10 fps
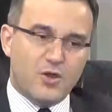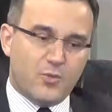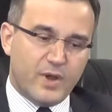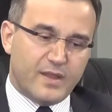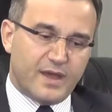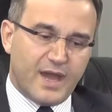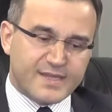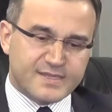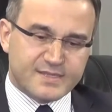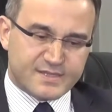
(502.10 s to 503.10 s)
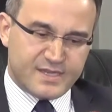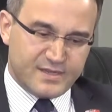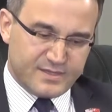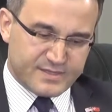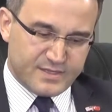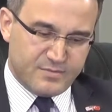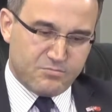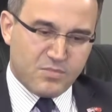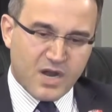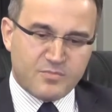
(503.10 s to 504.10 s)
Well, ISIS kills
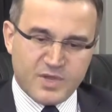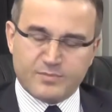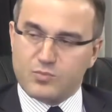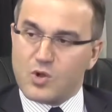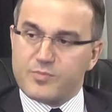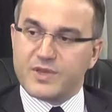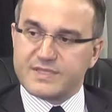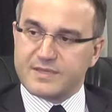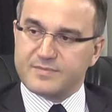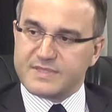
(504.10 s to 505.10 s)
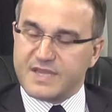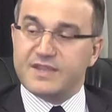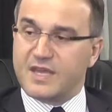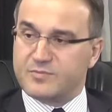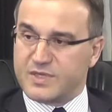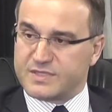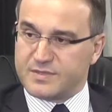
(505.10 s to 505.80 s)
more Muslims than non-Muslims.